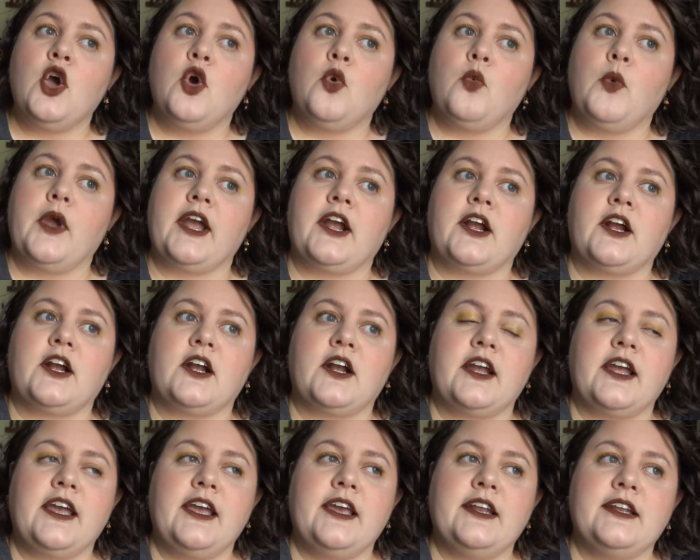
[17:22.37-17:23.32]

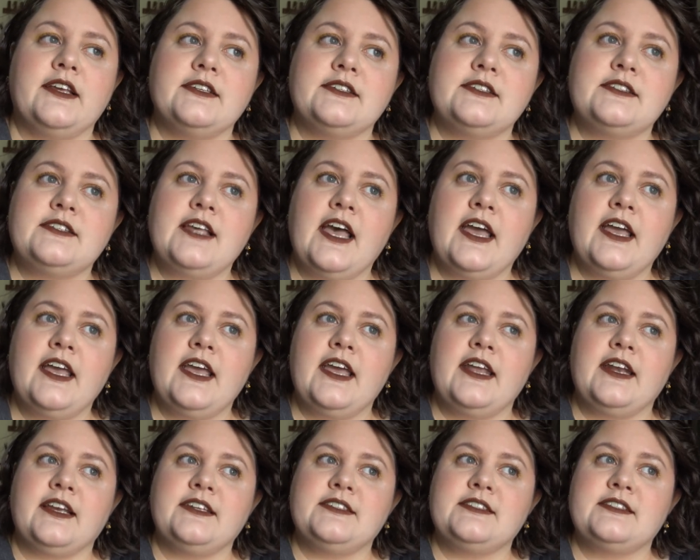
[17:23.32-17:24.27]
where it is set
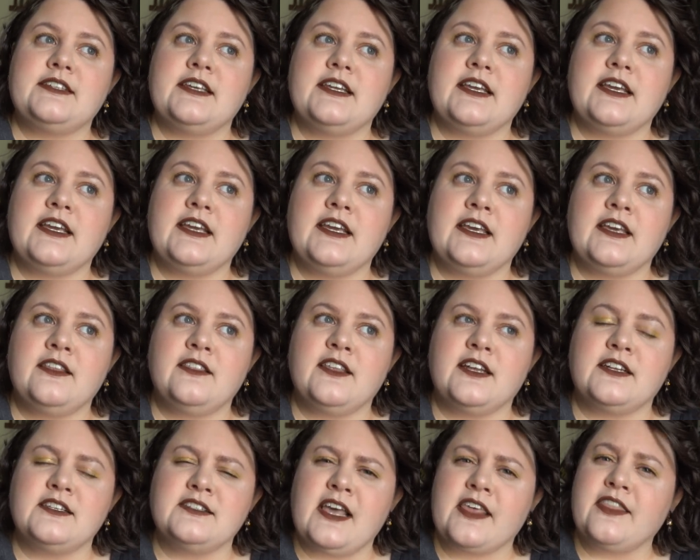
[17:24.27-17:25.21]
in a city
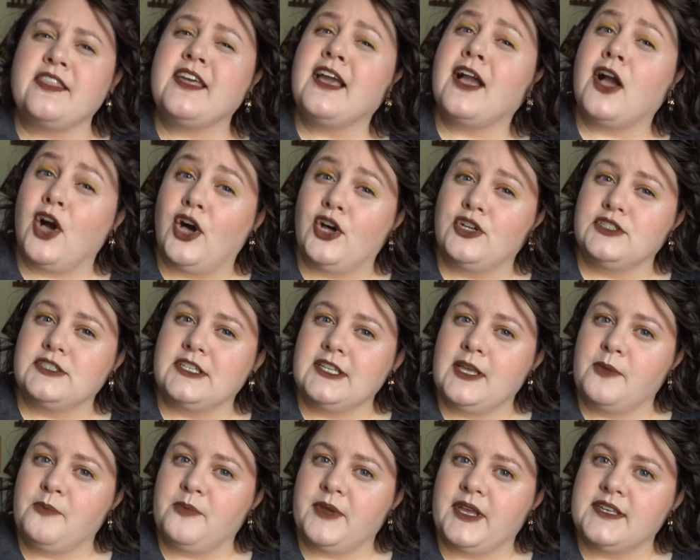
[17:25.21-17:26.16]
that is, I think, called
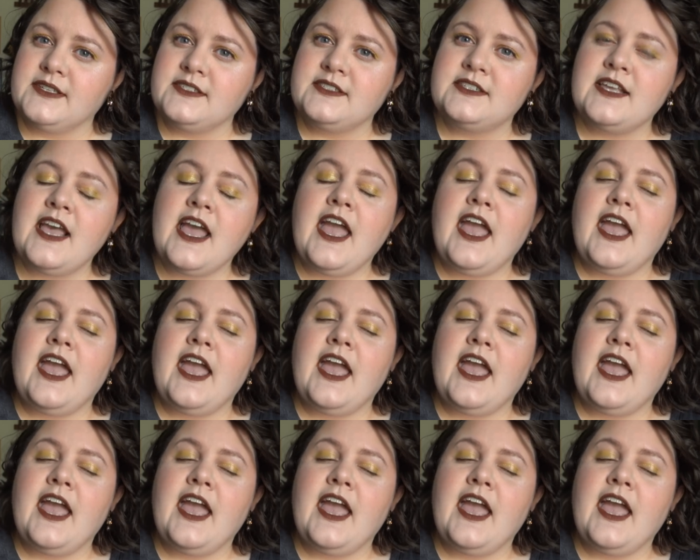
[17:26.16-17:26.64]
Olympus,